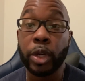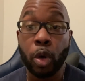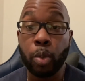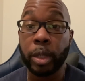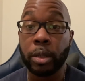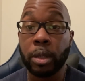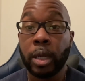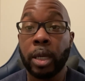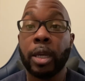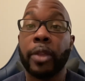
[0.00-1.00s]
open,
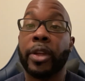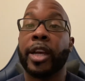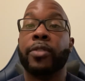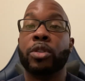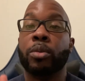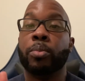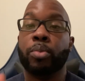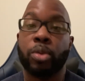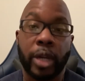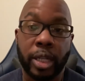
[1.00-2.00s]
and then I had to
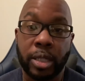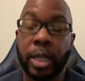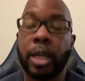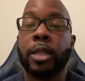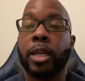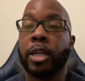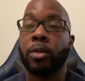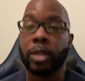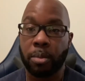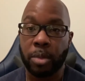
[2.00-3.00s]
press it and then it'll
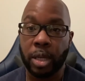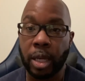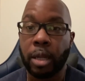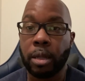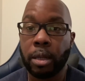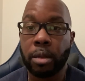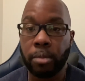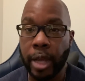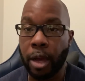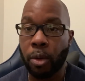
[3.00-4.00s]
let me in.
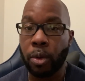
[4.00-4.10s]
Now,